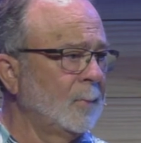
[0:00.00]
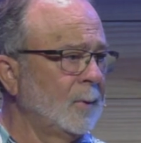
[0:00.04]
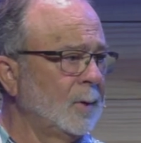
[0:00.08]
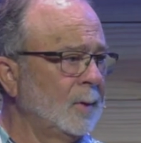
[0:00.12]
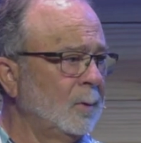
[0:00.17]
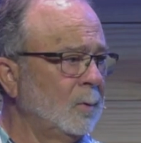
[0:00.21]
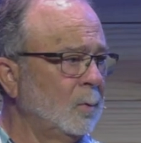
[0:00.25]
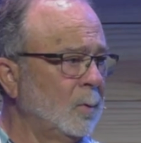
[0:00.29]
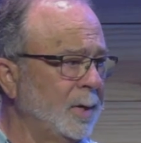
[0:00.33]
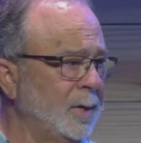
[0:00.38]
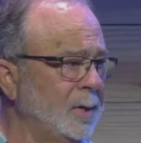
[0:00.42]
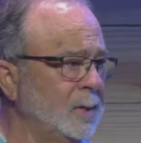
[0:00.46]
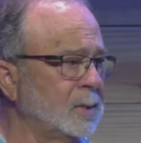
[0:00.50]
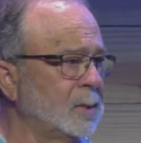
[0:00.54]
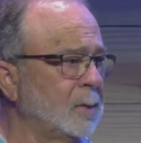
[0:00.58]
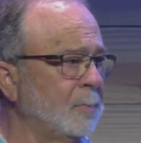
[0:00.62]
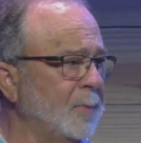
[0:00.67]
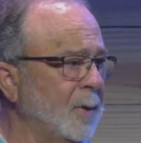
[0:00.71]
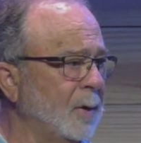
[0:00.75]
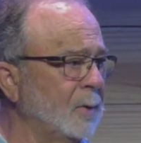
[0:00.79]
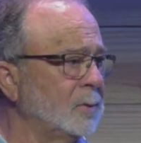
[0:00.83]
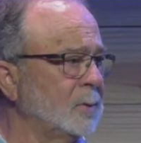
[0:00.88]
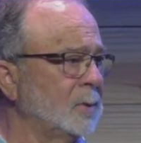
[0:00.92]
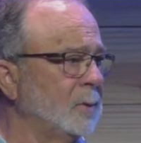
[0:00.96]
What are you
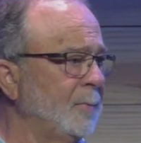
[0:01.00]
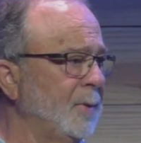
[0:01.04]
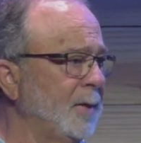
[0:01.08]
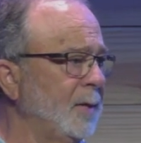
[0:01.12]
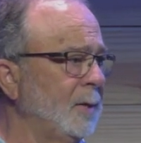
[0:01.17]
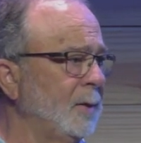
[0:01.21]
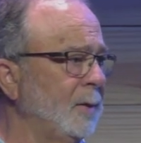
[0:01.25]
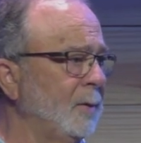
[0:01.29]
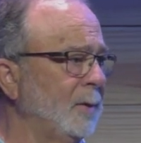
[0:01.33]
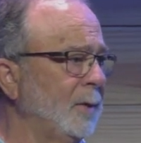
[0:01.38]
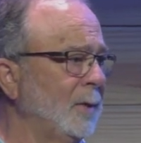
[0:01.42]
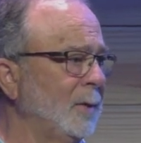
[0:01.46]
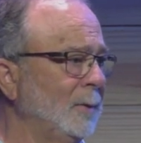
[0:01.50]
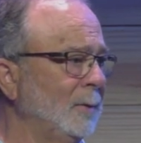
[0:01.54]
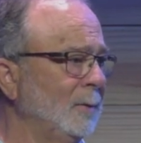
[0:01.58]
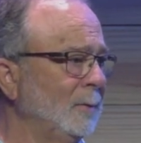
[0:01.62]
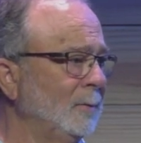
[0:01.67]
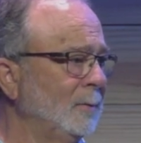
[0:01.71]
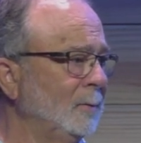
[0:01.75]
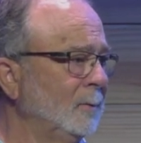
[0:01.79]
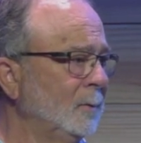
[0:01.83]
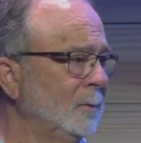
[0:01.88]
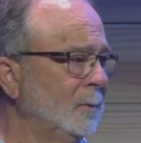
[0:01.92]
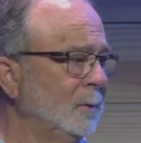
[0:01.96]
supposed to be doing?
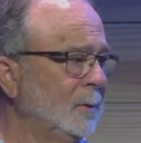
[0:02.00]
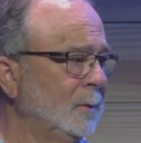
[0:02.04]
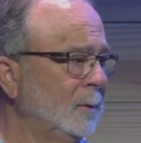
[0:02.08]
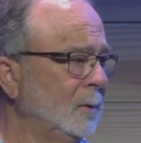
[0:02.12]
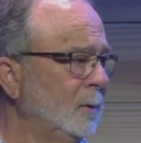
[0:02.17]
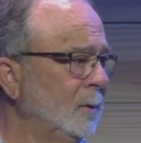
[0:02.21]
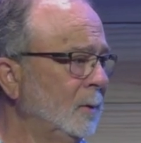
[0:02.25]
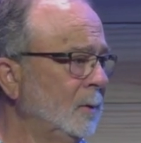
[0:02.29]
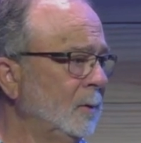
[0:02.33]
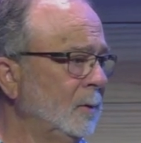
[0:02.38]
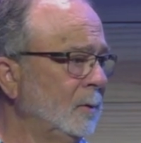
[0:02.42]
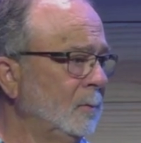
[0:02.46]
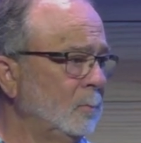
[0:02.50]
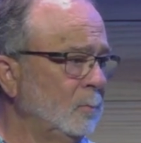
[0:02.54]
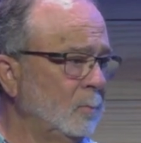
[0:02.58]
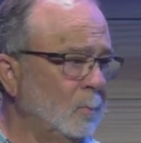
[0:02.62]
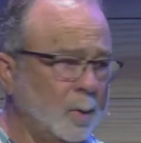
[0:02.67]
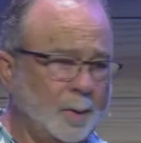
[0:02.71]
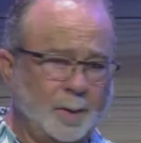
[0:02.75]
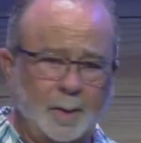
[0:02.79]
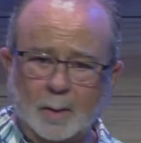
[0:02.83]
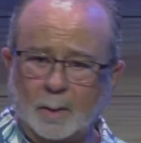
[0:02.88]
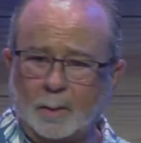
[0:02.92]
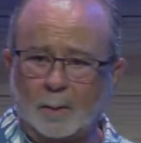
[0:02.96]

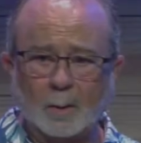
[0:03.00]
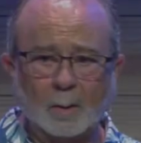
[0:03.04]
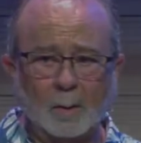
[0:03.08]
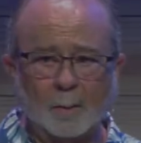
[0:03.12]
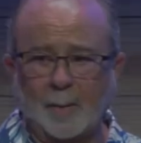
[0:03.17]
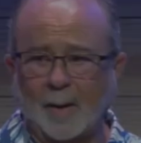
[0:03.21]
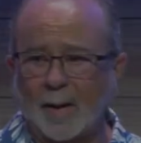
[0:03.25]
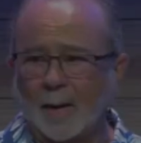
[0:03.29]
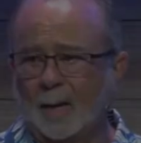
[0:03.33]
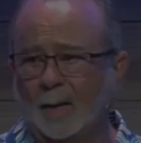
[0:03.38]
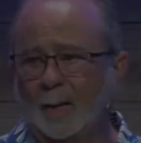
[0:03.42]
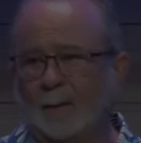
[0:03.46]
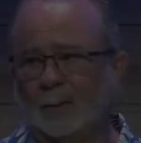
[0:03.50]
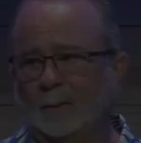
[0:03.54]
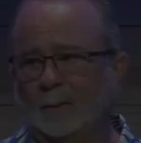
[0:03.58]
What are you going to do about it?